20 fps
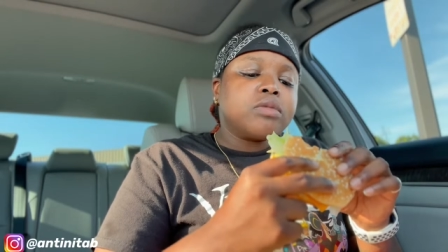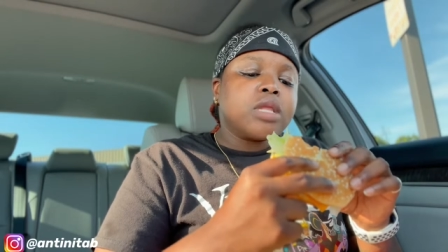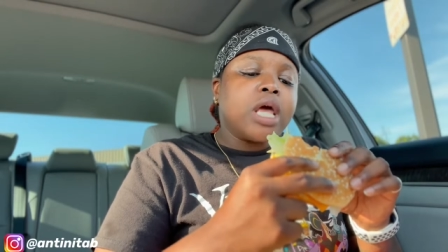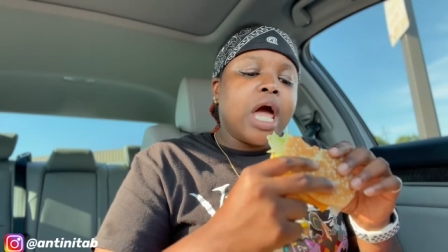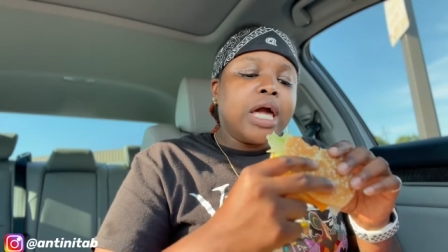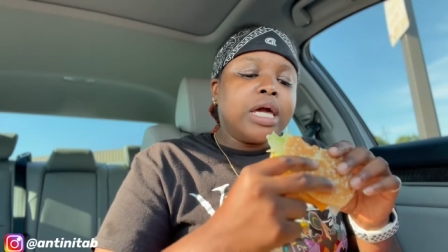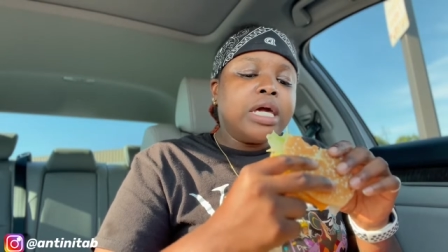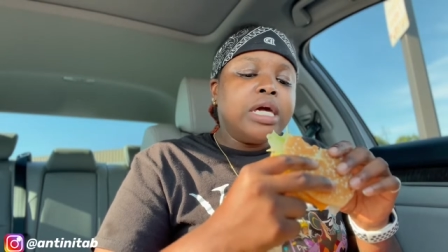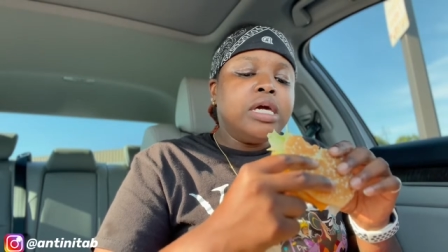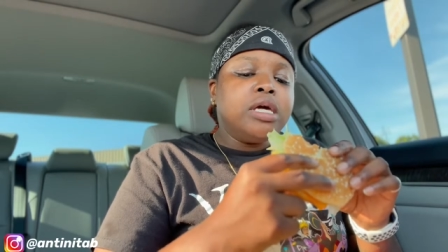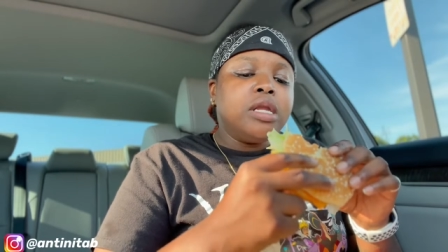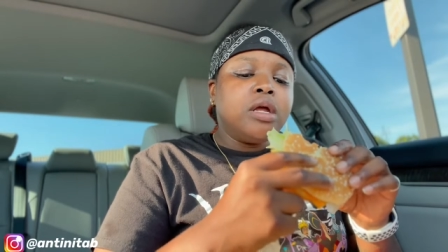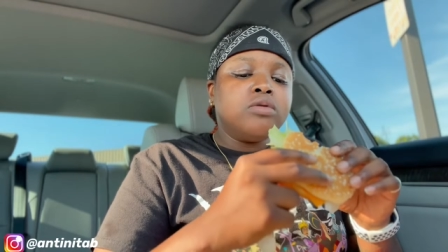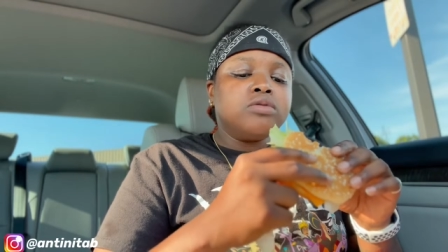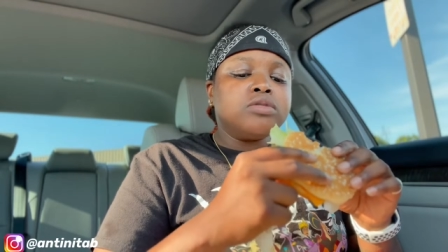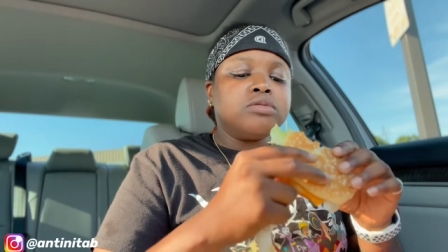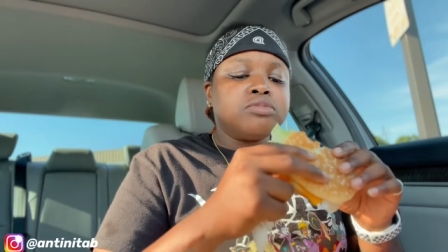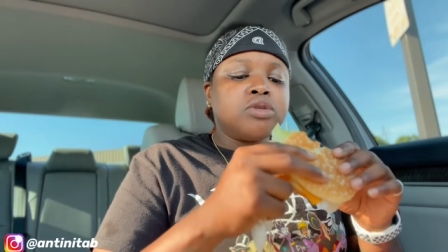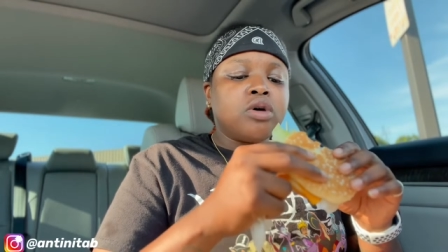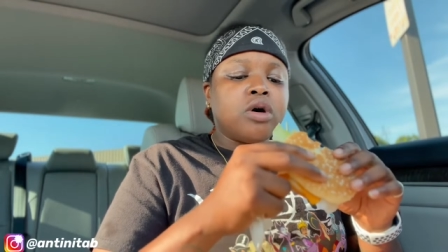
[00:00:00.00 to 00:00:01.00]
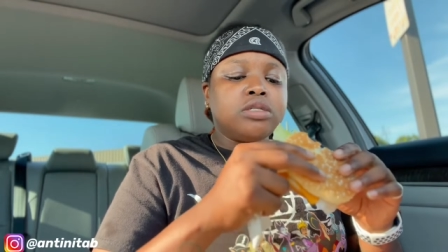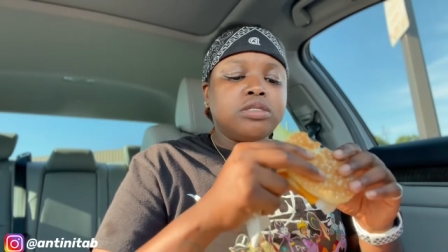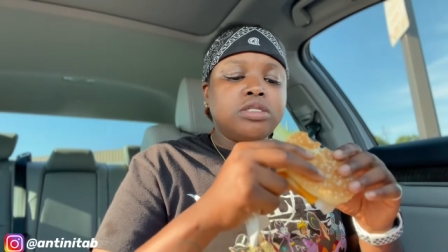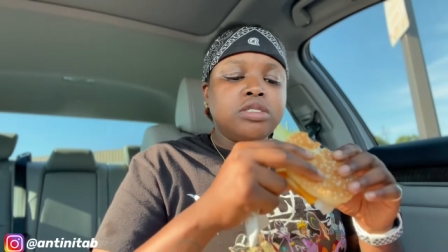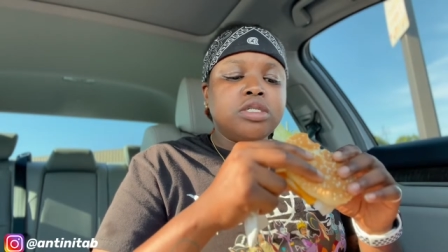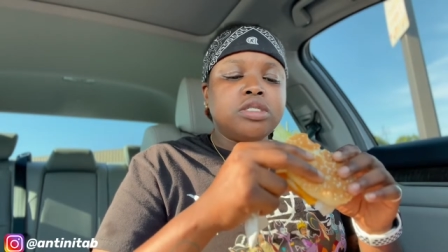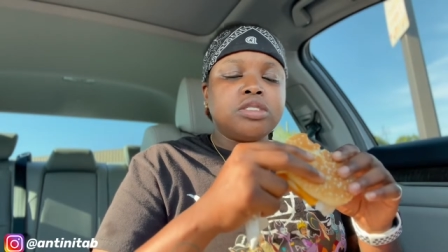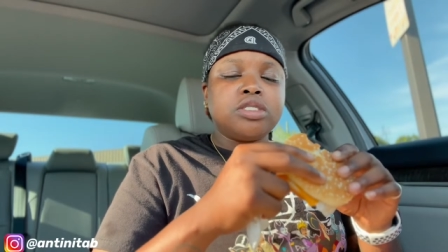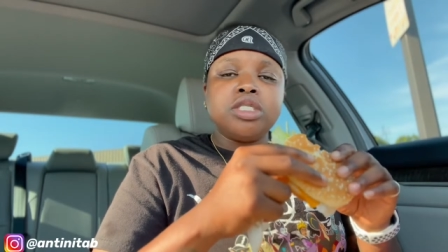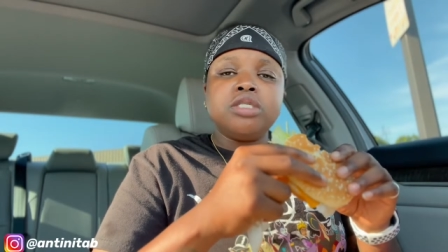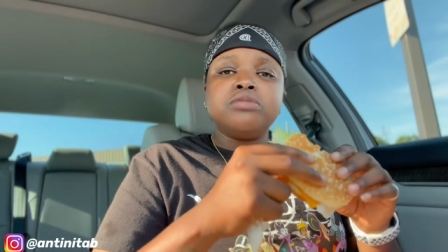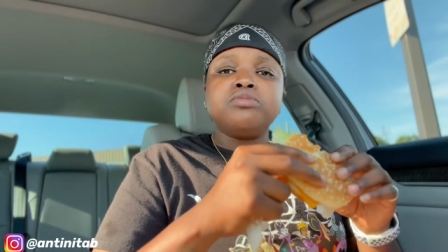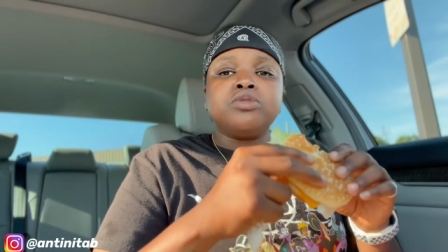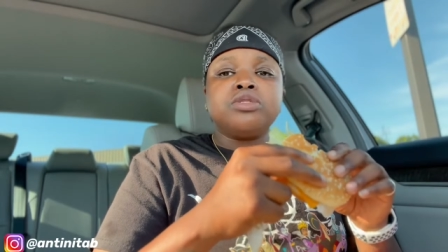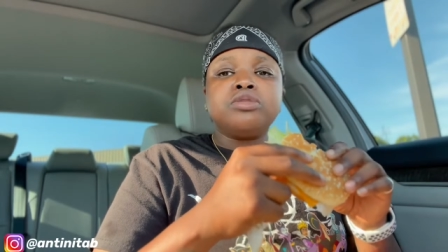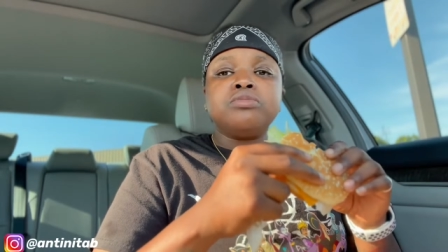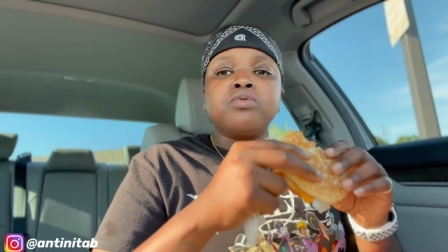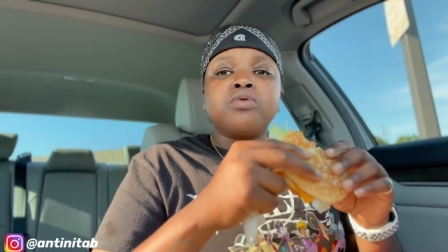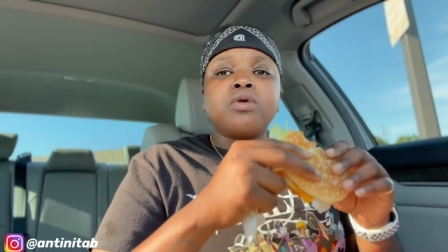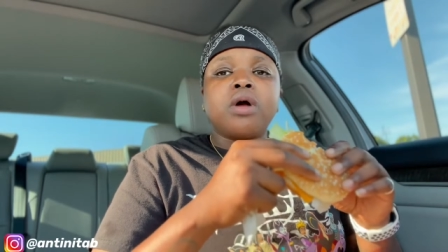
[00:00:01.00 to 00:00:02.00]
I can hit on some tortilla chips with
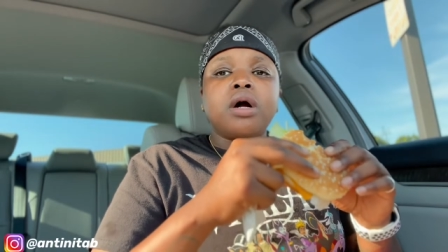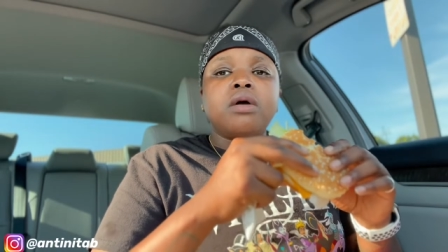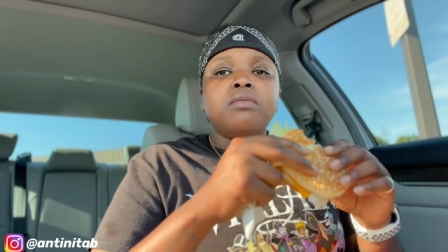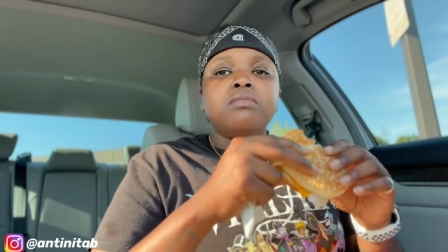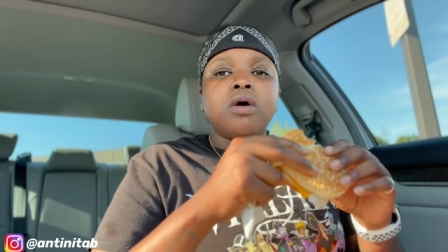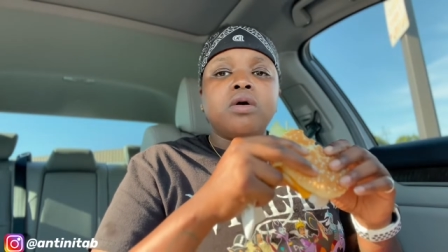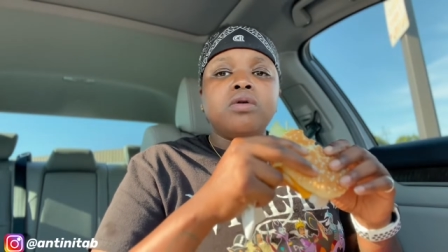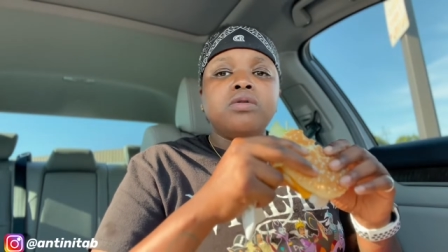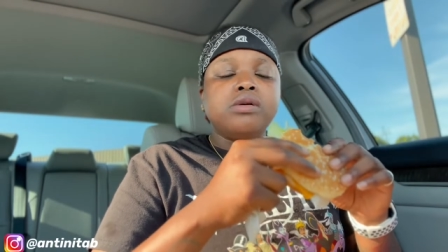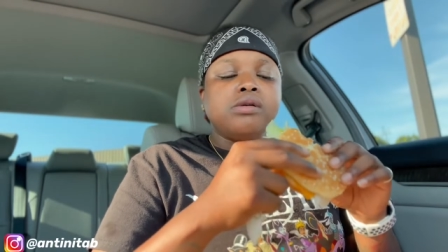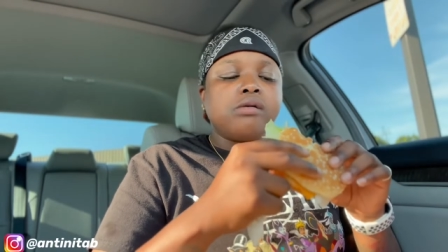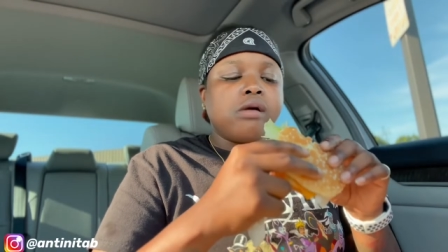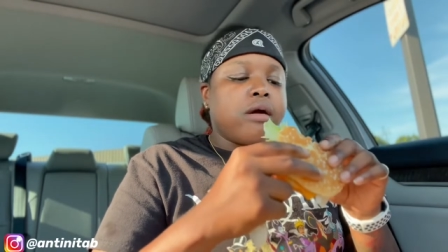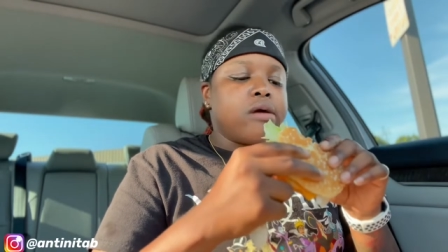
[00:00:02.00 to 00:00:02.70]
some guacamole,